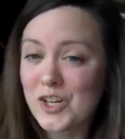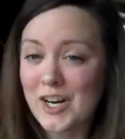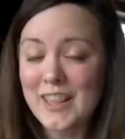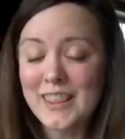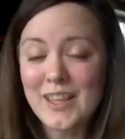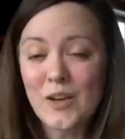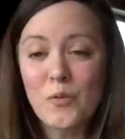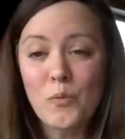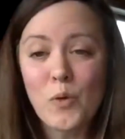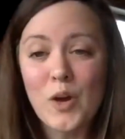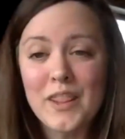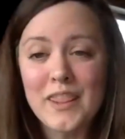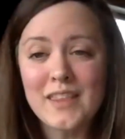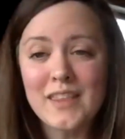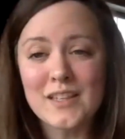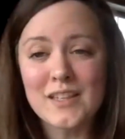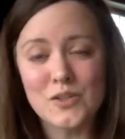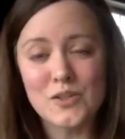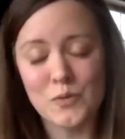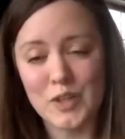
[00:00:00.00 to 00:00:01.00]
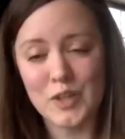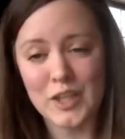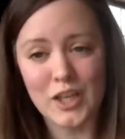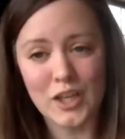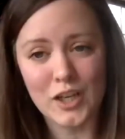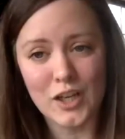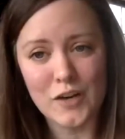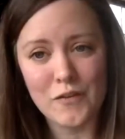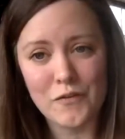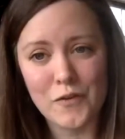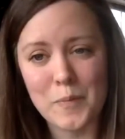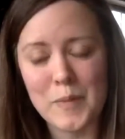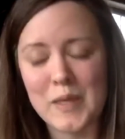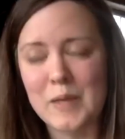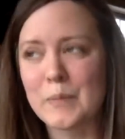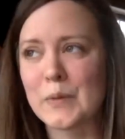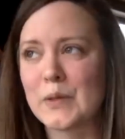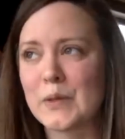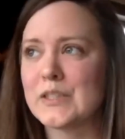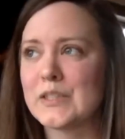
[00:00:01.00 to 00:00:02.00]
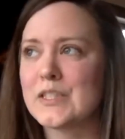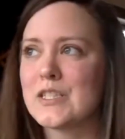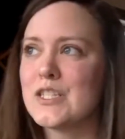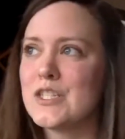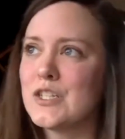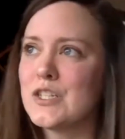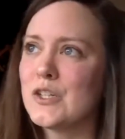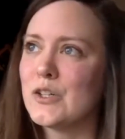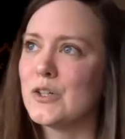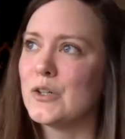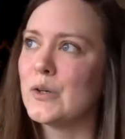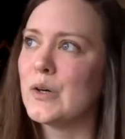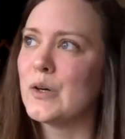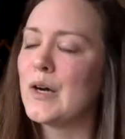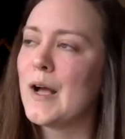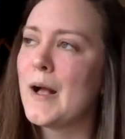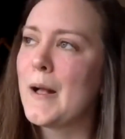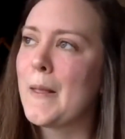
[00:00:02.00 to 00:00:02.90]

I think one thing that's really good for people to do,